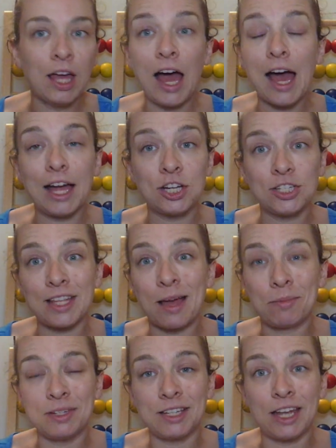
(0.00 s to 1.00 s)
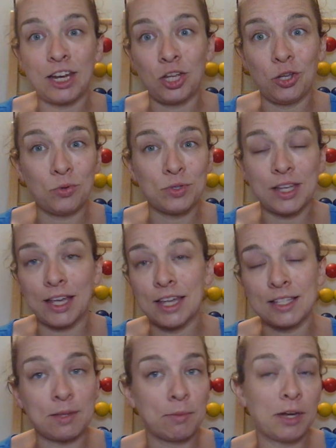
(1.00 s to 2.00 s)
I just happened to get it used. I guess
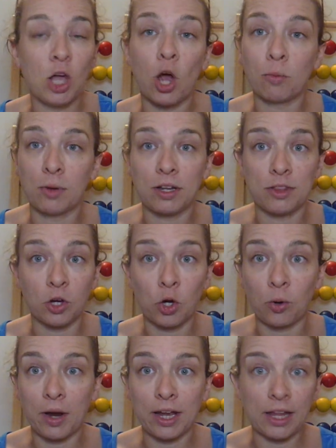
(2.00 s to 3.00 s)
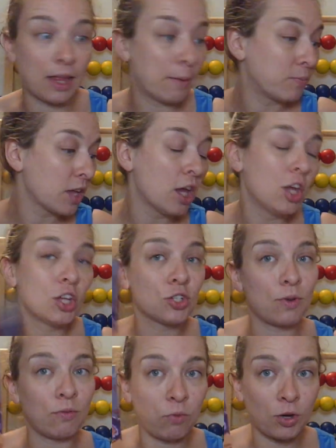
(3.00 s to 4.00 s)
somebody got rid of their curriculum. So
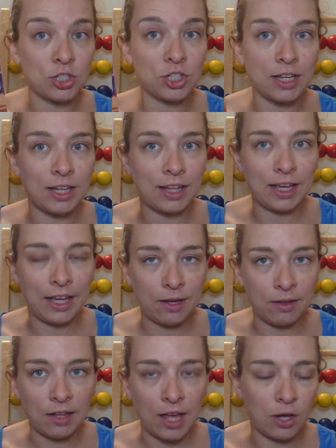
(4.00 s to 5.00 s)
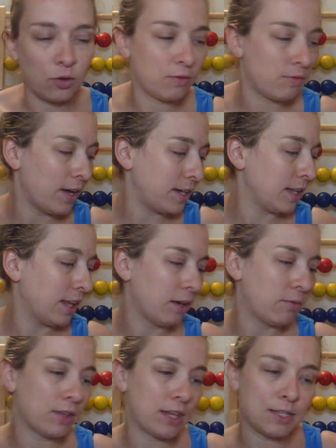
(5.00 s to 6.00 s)
unfortunately, I couldn't find a link
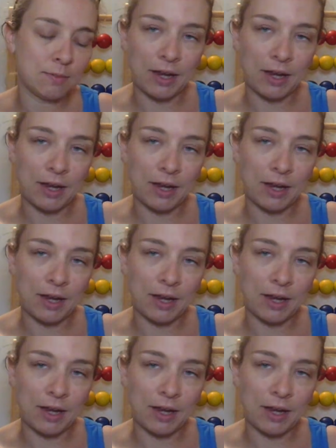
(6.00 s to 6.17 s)
for this, but